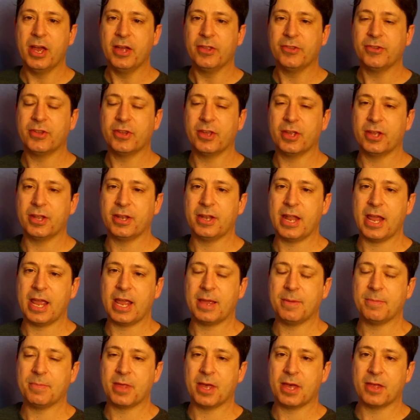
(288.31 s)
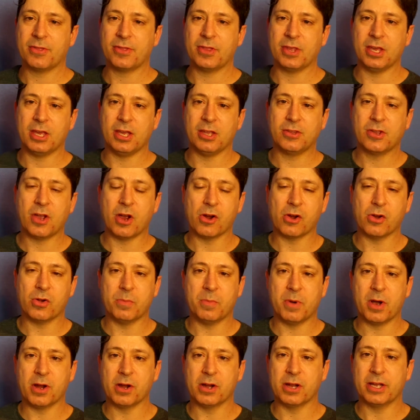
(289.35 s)
It's a name that the
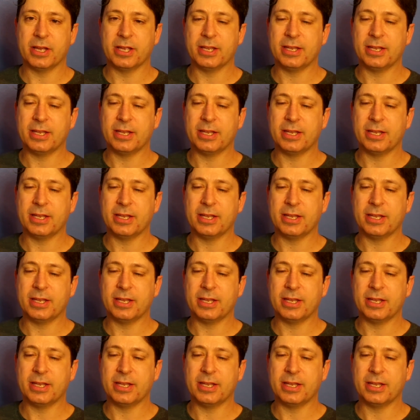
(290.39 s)
Tarahumara